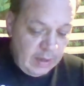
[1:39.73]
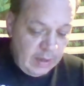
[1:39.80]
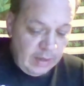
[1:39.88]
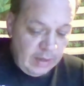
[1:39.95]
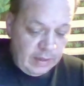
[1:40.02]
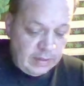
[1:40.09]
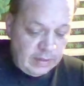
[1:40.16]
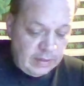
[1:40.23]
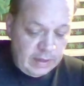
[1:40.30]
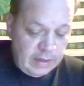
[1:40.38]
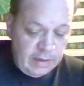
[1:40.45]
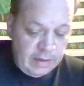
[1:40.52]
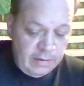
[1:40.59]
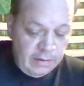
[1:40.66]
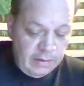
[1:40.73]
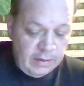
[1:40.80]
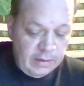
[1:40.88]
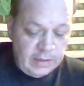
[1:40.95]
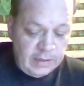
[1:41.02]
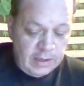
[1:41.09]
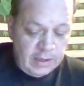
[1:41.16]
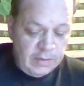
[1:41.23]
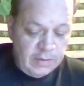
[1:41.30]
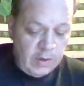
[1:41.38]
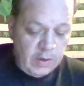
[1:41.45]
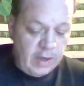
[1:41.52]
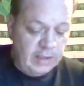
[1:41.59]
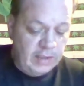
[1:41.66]
The Senate the Senate is voting
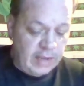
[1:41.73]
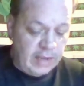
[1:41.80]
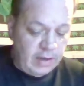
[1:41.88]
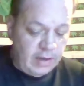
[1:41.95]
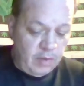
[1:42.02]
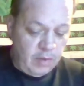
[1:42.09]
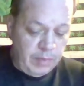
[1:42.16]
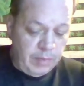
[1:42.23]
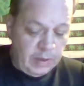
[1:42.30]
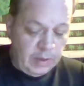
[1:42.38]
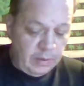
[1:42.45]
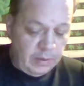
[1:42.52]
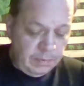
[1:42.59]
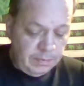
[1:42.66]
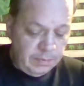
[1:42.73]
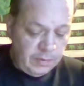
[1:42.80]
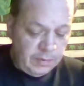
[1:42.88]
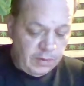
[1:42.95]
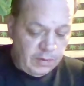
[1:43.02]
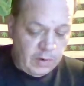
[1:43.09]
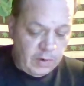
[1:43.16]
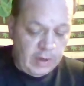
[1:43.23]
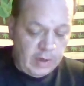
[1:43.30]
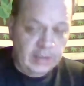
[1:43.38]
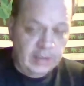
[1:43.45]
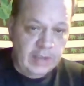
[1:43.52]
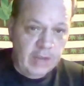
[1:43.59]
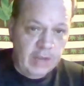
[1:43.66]
on a standalone bill for a
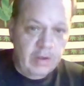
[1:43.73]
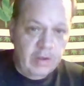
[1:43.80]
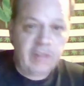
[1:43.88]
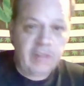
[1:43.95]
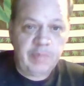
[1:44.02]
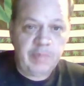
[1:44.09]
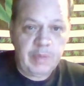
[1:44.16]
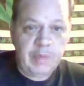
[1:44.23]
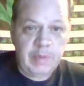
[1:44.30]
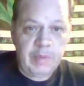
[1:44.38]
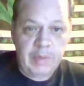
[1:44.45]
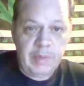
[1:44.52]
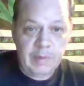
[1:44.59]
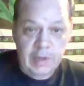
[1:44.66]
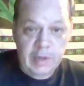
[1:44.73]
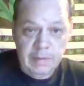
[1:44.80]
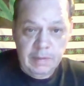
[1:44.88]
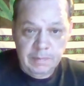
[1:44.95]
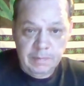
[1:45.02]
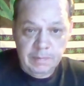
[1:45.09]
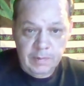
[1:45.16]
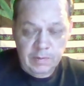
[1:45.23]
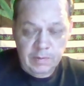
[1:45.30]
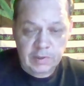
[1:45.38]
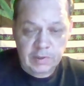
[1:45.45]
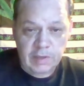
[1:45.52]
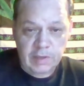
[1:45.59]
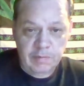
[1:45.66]
second round of PPP money for
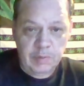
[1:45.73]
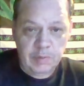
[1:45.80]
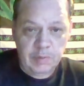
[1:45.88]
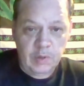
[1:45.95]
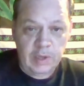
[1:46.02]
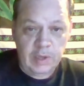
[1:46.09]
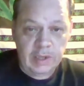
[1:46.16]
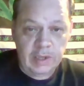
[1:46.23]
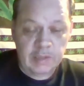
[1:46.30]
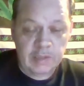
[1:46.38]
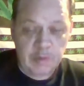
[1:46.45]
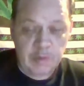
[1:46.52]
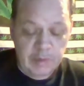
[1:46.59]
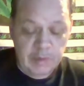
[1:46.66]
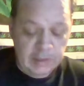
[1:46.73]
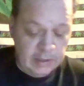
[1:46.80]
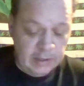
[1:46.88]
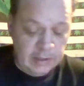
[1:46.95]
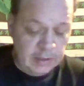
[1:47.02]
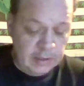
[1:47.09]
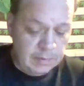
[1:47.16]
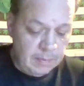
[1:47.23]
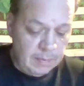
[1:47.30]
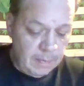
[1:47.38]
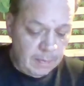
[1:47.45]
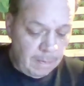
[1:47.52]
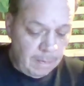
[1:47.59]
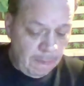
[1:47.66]
self-employed and small businesses.
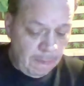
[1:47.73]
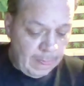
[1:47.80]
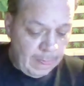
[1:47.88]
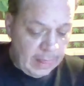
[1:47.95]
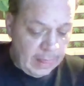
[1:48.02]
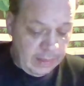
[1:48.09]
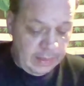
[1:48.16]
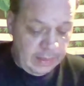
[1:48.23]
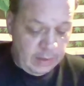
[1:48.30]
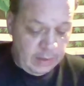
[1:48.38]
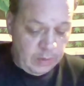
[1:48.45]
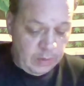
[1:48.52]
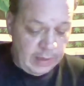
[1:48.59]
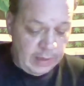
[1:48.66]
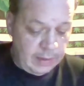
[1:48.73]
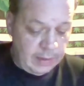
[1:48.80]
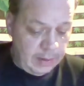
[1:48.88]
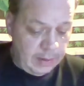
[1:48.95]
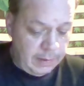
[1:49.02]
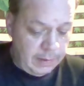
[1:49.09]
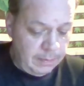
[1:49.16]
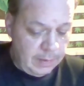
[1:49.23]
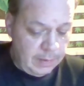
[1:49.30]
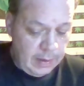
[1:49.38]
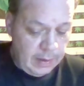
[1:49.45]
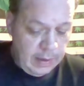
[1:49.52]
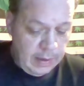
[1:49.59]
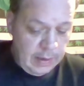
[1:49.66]
They're doing that today.
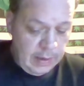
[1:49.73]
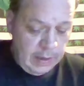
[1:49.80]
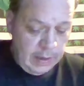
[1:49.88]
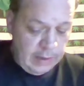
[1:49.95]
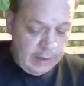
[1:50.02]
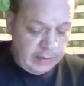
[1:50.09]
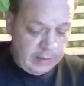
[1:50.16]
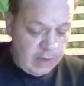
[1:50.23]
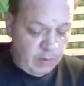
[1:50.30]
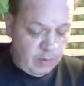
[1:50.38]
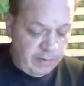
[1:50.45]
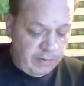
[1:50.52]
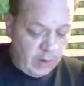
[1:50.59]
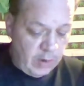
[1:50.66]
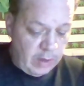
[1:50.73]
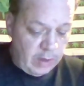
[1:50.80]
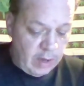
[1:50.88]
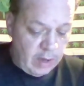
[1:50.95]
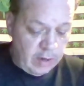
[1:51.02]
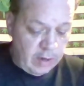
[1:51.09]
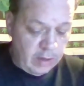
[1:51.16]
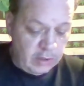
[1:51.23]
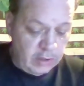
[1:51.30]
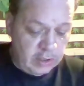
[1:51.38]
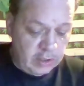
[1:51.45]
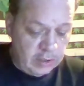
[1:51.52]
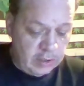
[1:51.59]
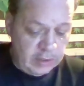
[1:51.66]
And the Senate will be voting on another
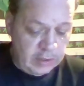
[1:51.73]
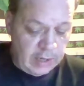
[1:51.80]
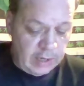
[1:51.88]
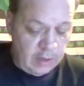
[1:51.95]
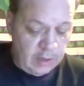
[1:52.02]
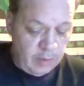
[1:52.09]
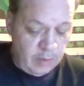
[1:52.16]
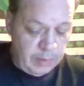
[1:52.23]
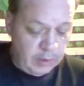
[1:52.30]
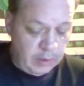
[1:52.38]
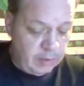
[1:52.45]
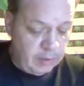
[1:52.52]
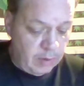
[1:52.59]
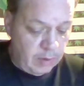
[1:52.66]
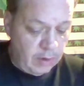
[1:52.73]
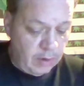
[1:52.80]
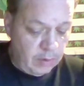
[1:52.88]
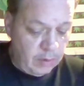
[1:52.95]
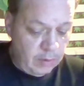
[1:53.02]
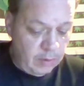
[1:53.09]
standalone bill tomorrow,